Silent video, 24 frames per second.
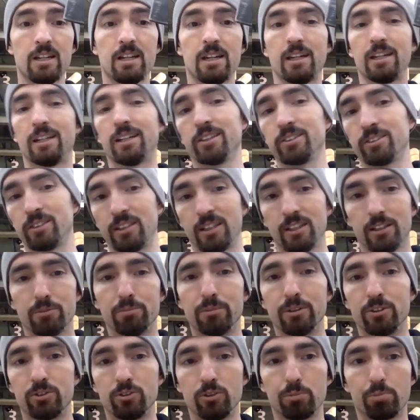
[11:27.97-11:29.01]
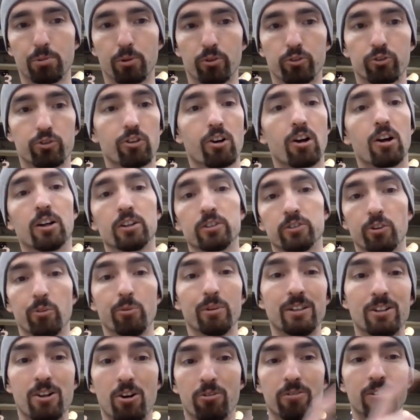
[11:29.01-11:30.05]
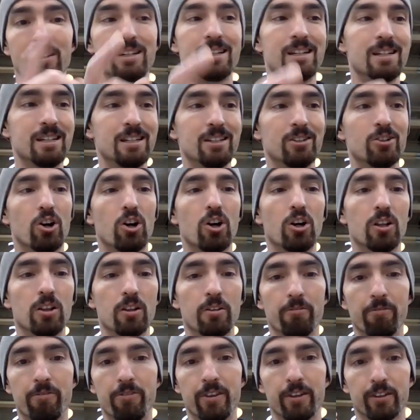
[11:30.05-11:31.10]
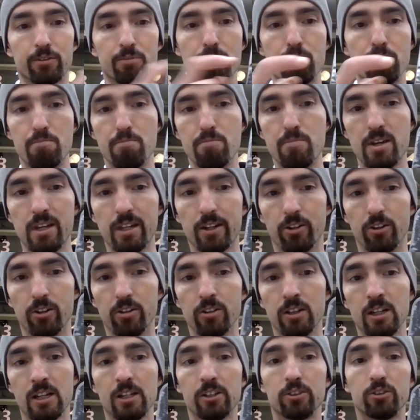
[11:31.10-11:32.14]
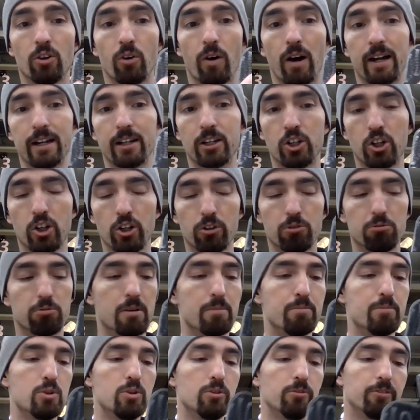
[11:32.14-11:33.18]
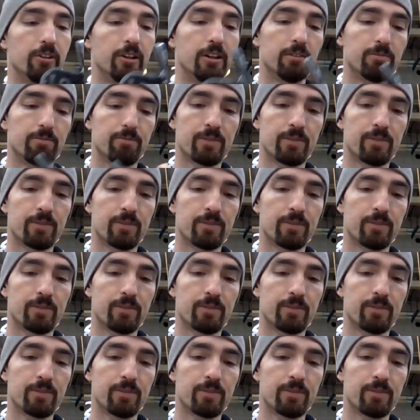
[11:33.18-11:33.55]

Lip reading: It doesn't need to be super strong, so we don't need all of this middle, so I could remove it.